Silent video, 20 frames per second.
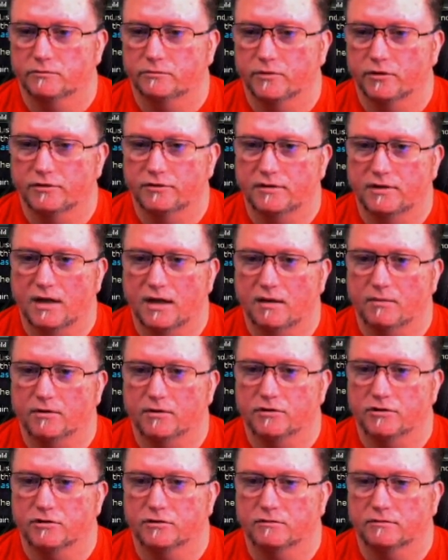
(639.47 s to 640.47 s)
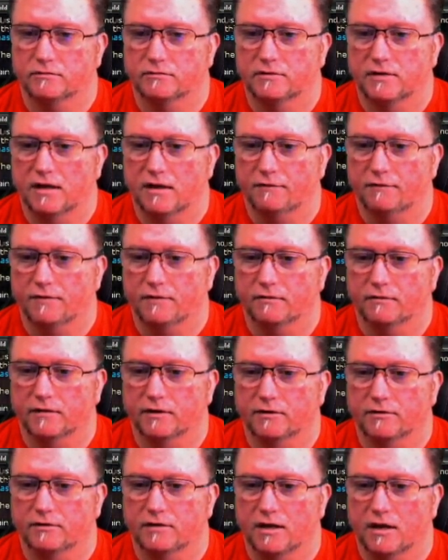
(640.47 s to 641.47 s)
Good damage, definitely
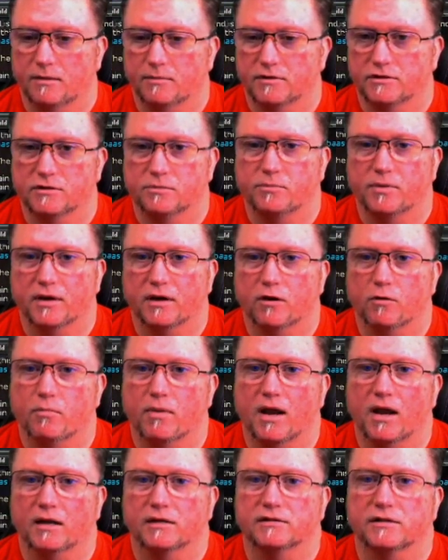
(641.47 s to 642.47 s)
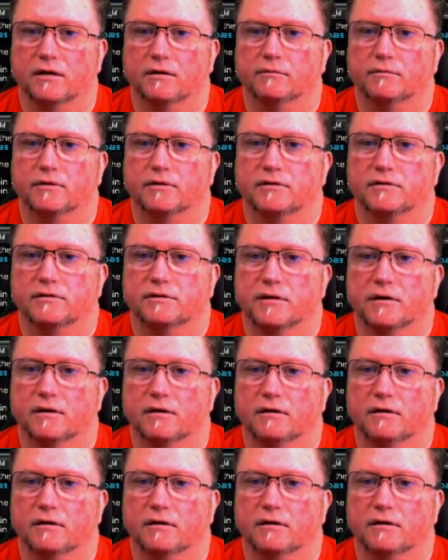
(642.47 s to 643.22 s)
good damage, and pick your bags up because